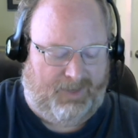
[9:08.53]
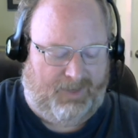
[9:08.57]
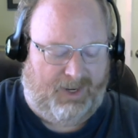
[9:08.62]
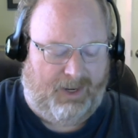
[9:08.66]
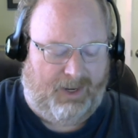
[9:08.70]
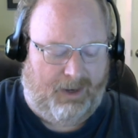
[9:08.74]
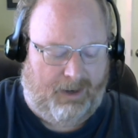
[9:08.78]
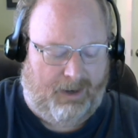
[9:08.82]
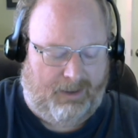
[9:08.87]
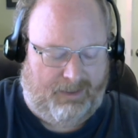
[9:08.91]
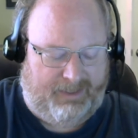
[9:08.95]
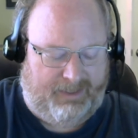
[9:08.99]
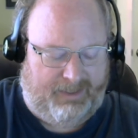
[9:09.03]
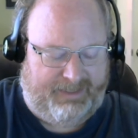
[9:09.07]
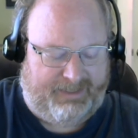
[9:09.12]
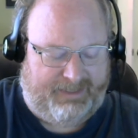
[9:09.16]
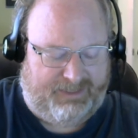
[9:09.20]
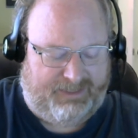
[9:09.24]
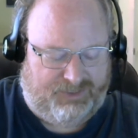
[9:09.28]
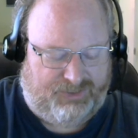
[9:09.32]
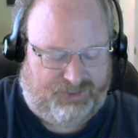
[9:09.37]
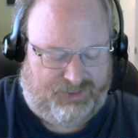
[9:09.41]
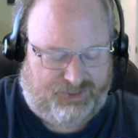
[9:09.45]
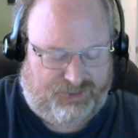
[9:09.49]
Garlic,
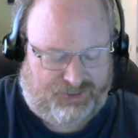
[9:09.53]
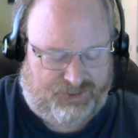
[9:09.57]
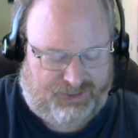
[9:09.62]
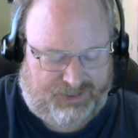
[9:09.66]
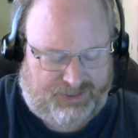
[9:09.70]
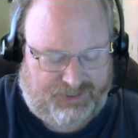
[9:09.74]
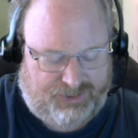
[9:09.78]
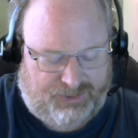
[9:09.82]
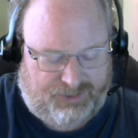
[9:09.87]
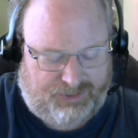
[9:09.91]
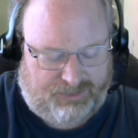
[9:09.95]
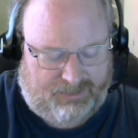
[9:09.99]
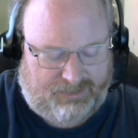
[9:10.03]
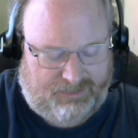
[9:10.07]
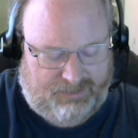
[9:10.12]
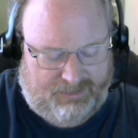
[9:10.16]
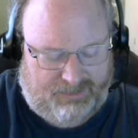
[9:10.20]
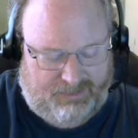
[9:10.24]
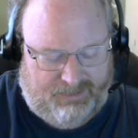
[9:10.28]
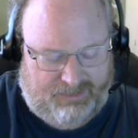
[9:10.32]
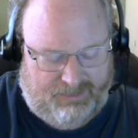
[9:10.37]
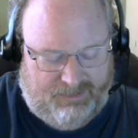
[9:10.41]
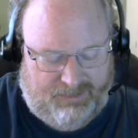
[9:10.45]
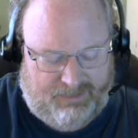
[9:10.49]
ginger,
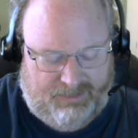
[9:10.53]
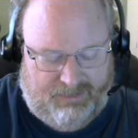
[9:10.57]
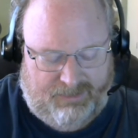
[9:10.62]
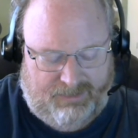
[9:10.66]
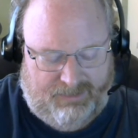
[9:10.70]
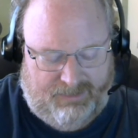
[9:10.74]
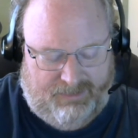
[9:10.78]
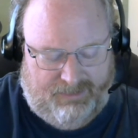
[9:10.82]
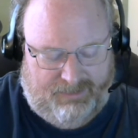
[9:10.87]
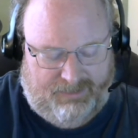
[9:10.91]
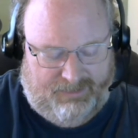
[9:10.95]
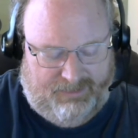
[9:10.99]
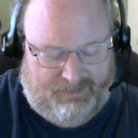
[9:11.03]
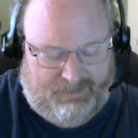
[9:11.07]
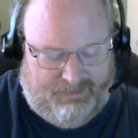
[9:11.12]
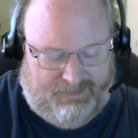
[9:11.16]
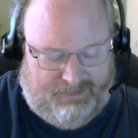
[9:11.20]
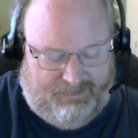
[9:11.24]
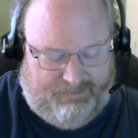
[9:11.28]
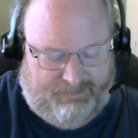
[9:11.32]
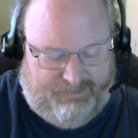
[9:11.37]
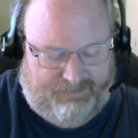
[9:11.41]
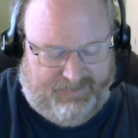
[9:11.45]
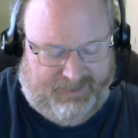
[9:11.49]

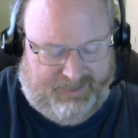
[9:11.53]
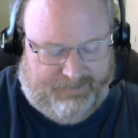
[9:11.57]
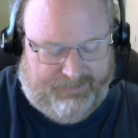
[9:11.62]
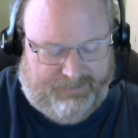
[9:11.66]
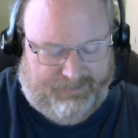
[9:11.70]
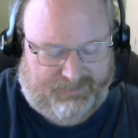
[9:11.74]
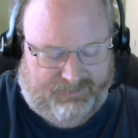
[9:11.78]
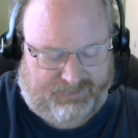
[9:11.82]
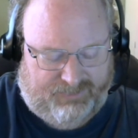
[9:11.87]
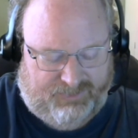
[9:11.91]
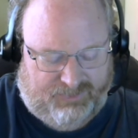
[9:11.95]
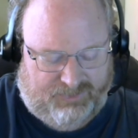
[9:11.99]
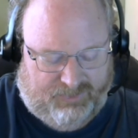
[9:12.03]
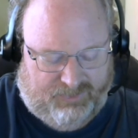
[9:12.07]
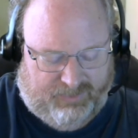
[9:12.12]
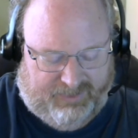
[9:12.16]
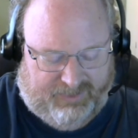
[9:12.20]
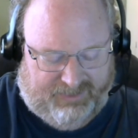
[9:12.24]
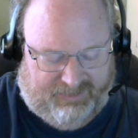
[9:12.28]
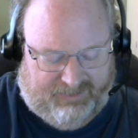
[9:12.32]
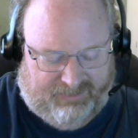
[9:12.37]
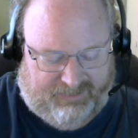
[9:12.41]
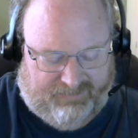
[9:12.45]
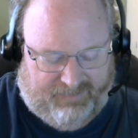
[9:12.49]
people's
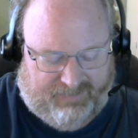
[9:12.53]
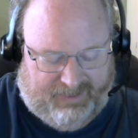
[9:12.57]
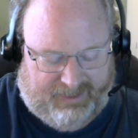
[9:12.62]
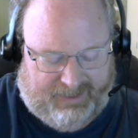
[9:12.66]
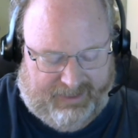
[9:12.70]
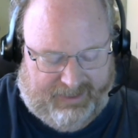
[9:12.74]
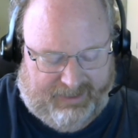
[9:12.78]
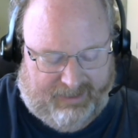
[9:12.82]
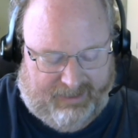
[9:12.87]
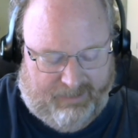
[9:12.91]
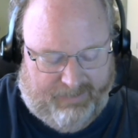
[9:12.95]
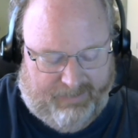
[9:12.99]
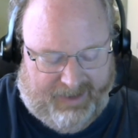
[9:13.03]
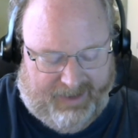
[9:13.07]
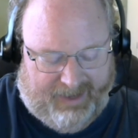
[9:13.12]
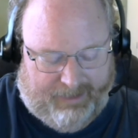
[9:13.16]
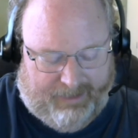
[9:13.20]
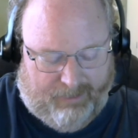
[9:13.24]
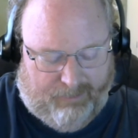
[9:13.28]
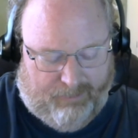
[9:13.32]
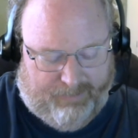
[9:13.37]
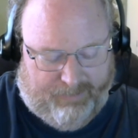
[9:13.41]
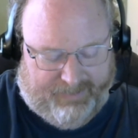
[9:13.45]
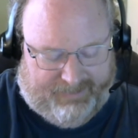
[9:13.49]
choice, if I can get the bag
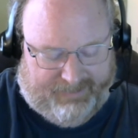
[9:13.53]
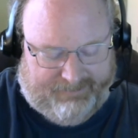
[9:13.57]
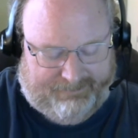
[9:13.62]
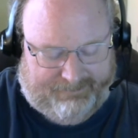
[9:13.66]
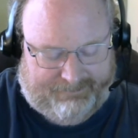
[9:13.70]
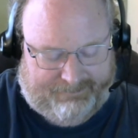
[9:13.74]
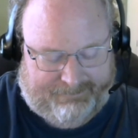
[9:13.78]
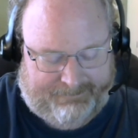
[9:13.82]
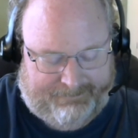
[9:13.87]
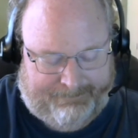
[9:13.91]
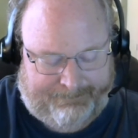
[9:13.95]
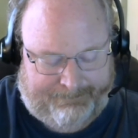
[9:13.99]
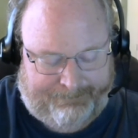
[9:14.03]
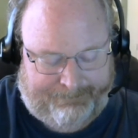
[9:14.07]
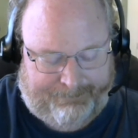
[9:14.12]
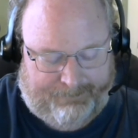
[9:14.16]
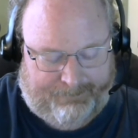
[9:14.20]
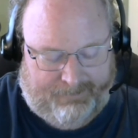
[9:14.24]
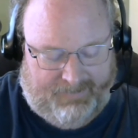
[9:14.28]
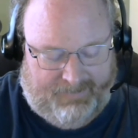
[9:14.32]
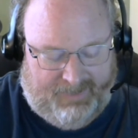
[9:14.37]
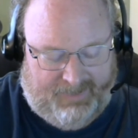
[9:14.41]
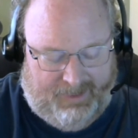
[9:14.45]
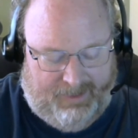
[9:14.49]
open.
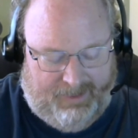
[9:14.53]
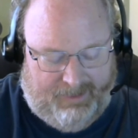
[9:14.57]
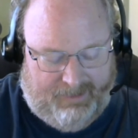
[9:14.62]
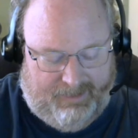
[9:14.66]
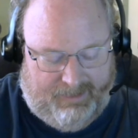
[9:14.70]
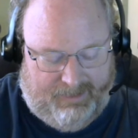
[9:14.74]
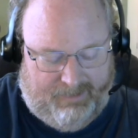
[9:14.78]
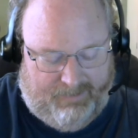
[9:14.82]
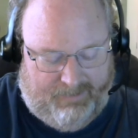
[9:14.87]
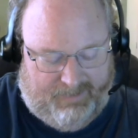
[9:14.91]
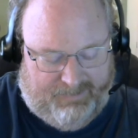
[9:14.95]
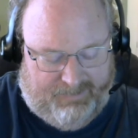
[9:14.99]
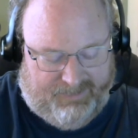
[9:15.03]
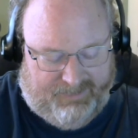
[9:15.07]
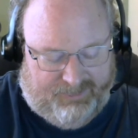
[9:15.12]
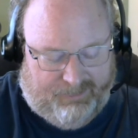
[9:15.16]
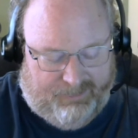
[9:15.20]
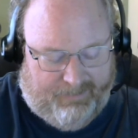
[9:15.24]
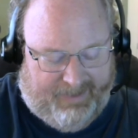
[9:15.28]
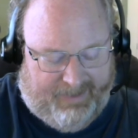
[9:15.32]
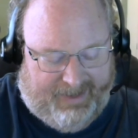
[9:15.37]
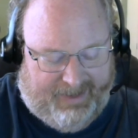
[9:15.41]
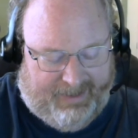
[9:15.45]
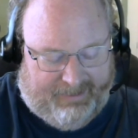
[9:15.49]
Come on,
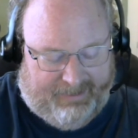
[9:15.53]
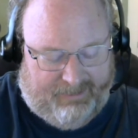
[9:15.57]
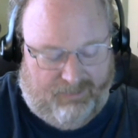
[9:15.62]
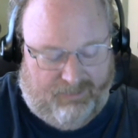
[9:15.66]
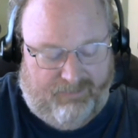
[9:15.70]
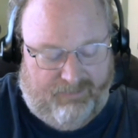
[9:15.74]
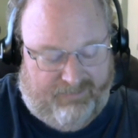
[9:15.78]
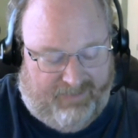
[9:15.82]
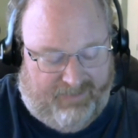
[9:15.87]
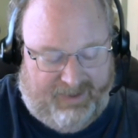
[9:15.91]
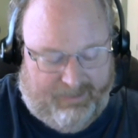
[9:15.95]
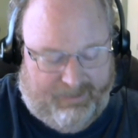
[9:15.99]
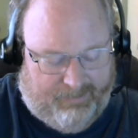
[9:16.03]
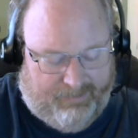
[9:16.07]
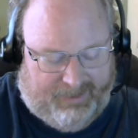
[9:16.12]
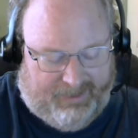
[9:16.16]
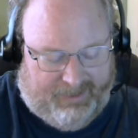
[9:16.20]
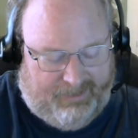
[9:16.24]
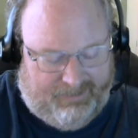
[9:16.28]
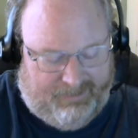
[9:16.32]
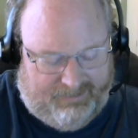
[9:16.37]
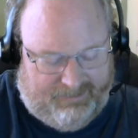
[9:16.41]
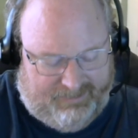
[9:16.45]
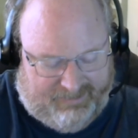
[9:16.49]
Mr. Bag, don't fight
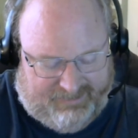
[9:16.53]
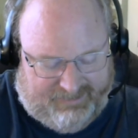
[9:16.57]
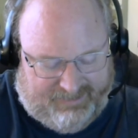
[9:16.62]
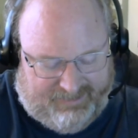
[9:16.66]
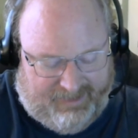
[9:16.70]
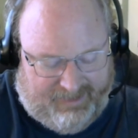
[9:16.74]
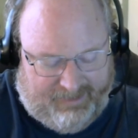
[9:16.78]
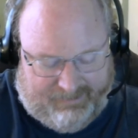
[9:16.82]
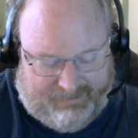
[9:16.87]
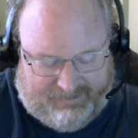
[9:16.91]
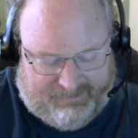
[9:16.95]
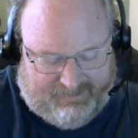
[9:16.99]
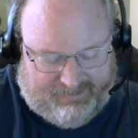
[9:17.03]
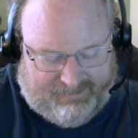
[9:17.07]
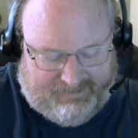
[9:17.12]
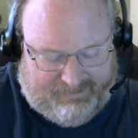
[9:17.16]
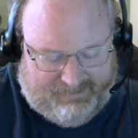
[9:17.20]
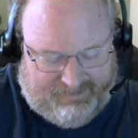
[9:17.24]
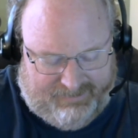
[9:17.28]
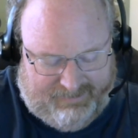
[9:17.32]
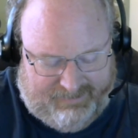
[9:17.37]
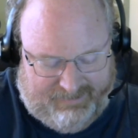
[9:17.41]
me. It's not, uh,